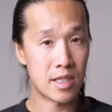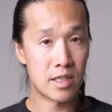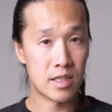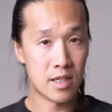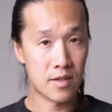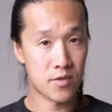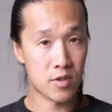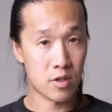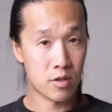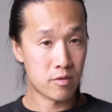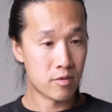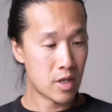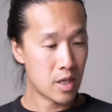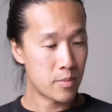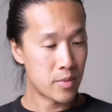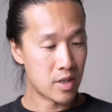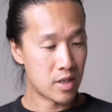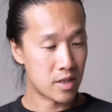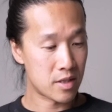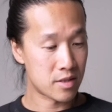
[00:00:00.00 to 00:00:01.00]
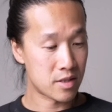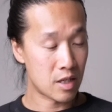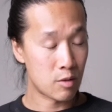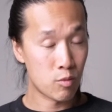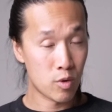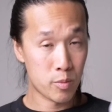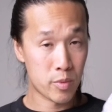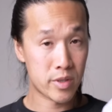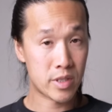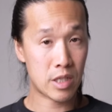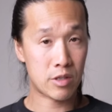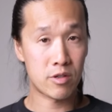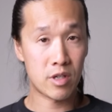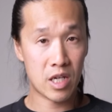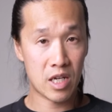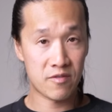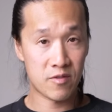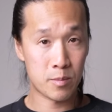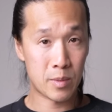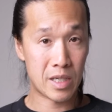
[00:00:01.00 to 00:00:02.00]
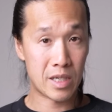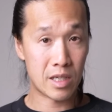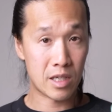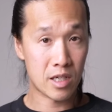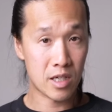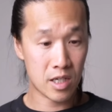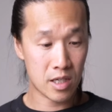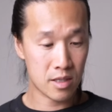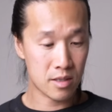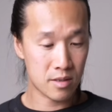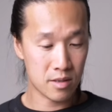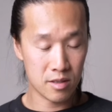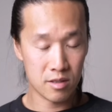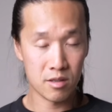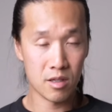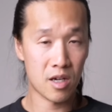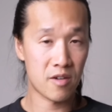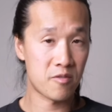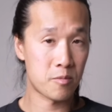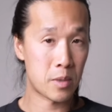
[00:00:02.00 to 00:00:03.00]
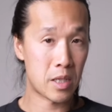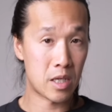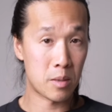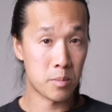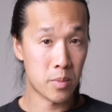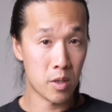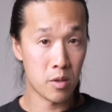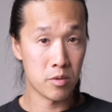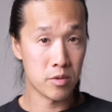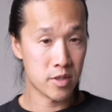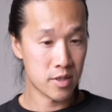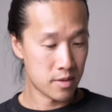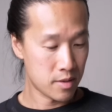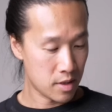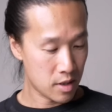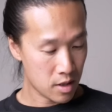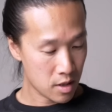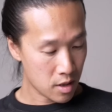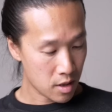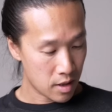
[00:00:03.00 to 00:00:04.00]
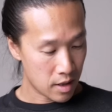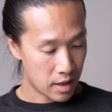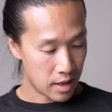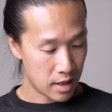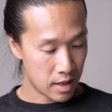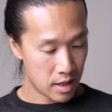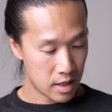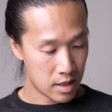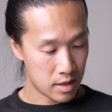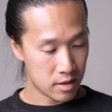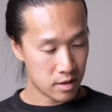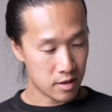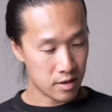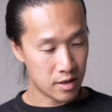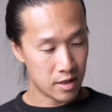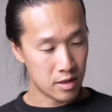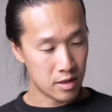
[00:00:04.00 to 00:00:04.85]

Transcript: gloves are great because they will protect your hand from getting cut, not from getting poked. And the